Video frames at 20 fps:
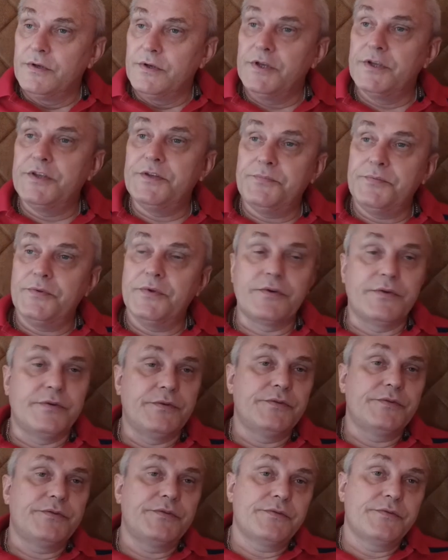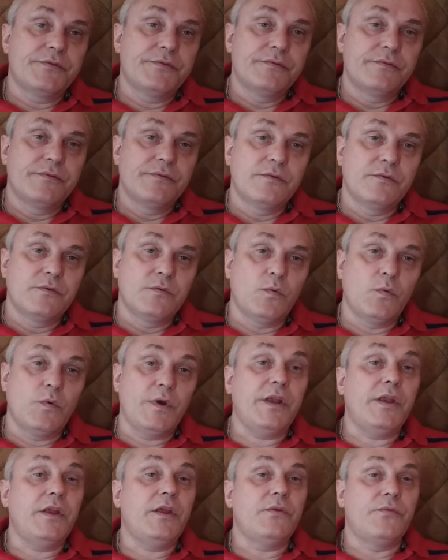experience
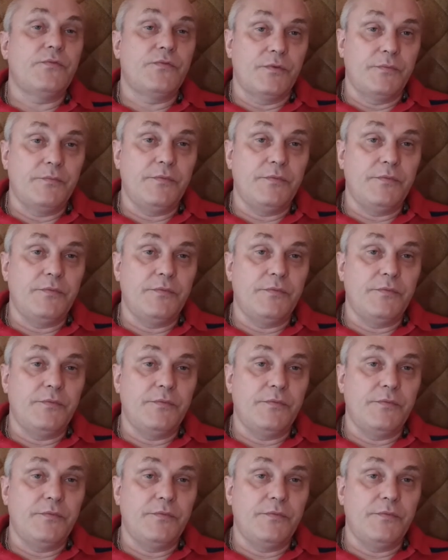waiting for